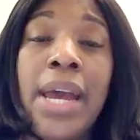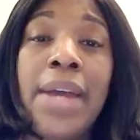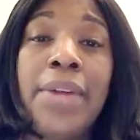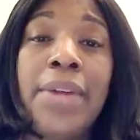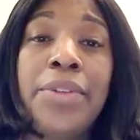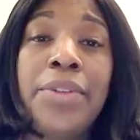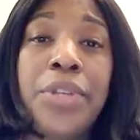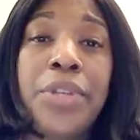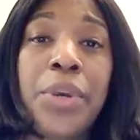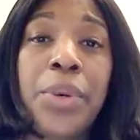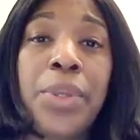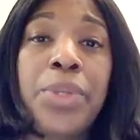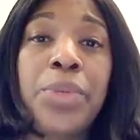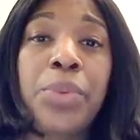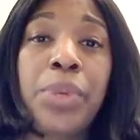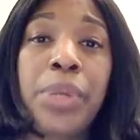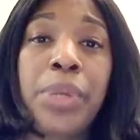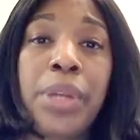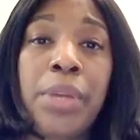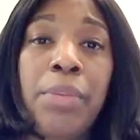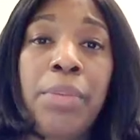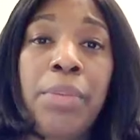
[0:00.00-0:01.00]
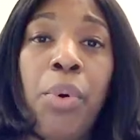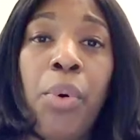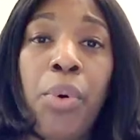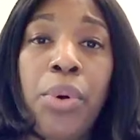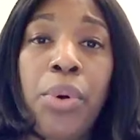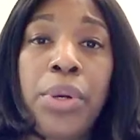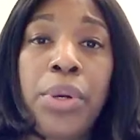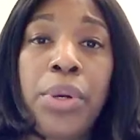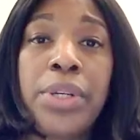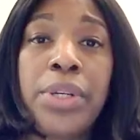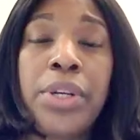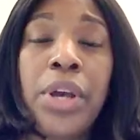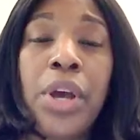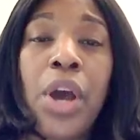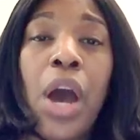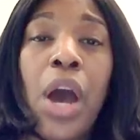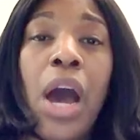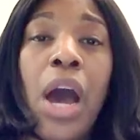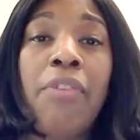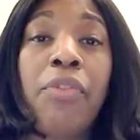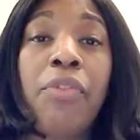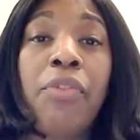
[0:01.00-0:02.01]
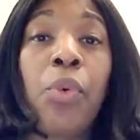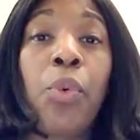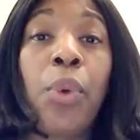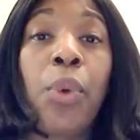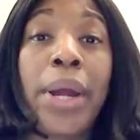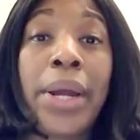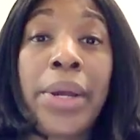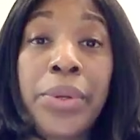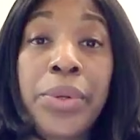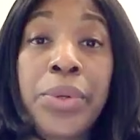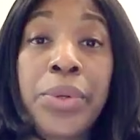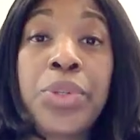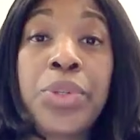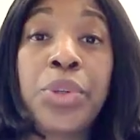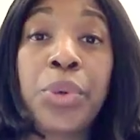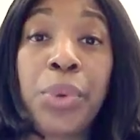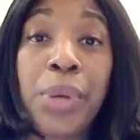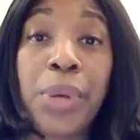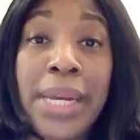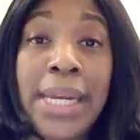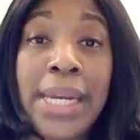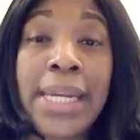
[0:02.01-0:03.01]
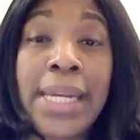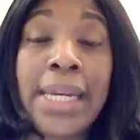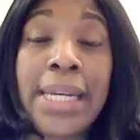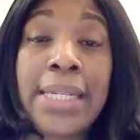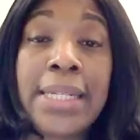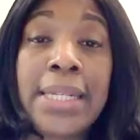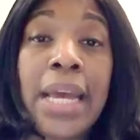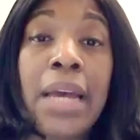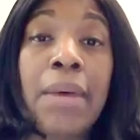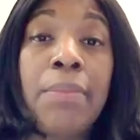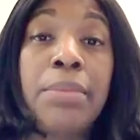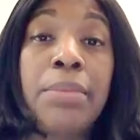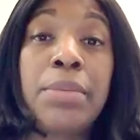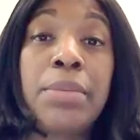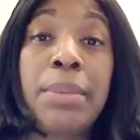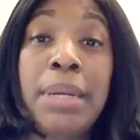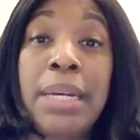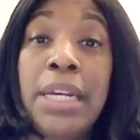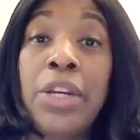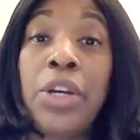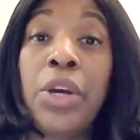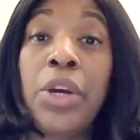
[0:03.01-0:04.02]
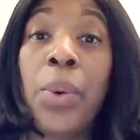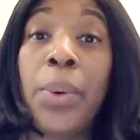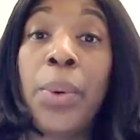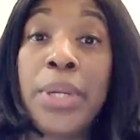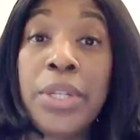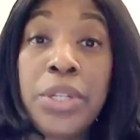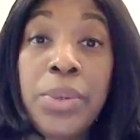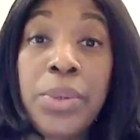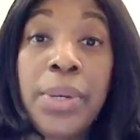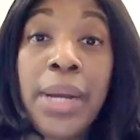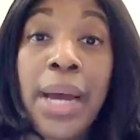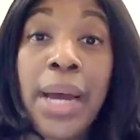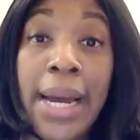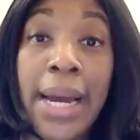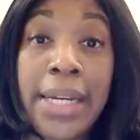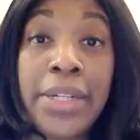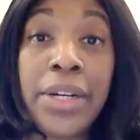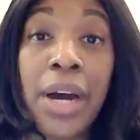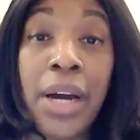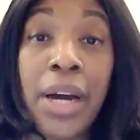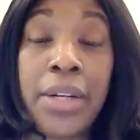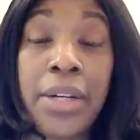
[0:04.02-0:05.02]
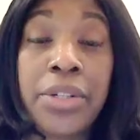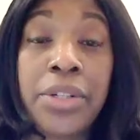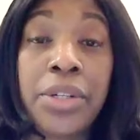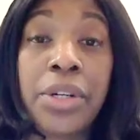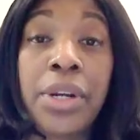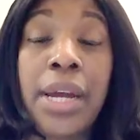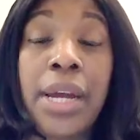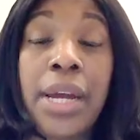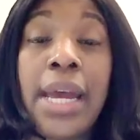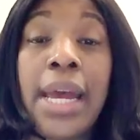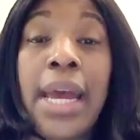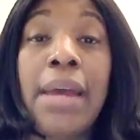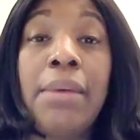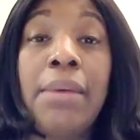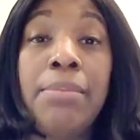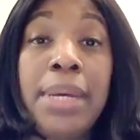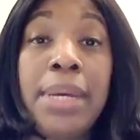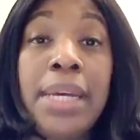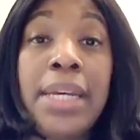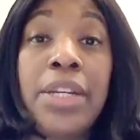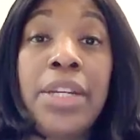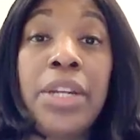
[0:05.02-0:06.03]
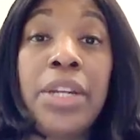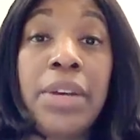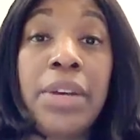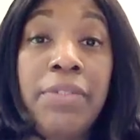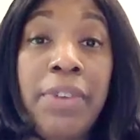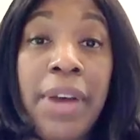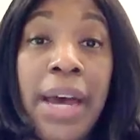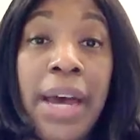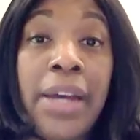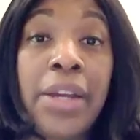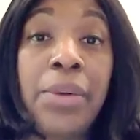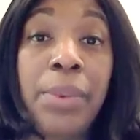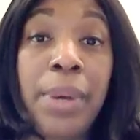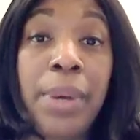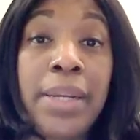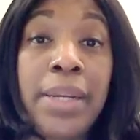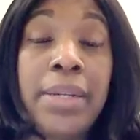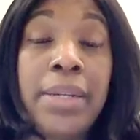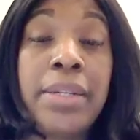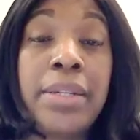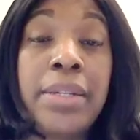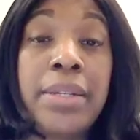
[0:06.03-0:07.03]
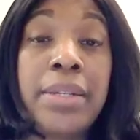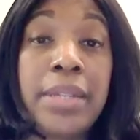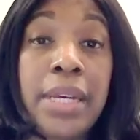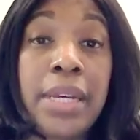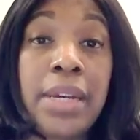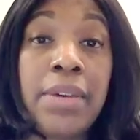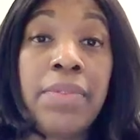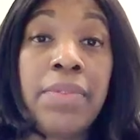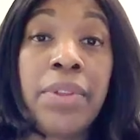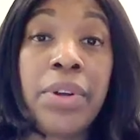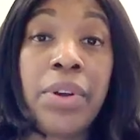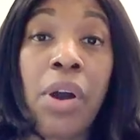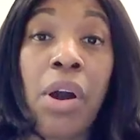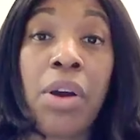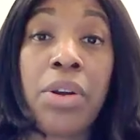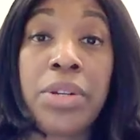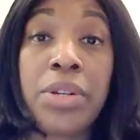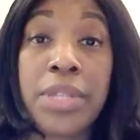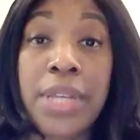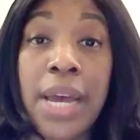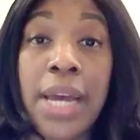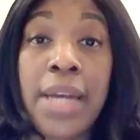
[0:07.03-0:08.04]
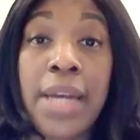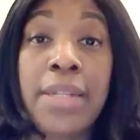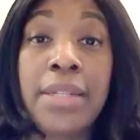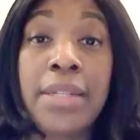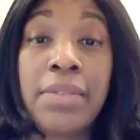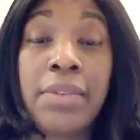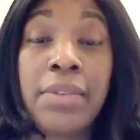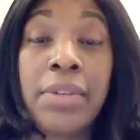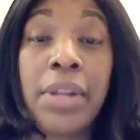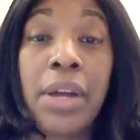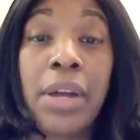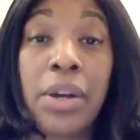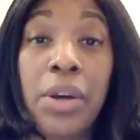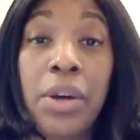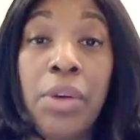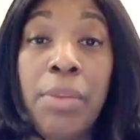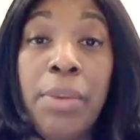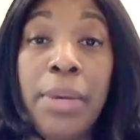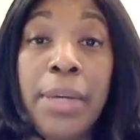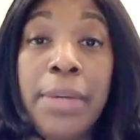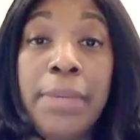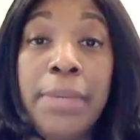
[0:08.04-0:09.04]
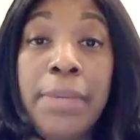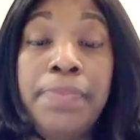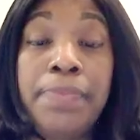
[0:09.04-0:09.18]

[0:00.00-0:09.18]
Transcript: And so it's really important for regular screening exams, meaning going to an eye doctor and being evaluated to see if there are signs of glaucoma.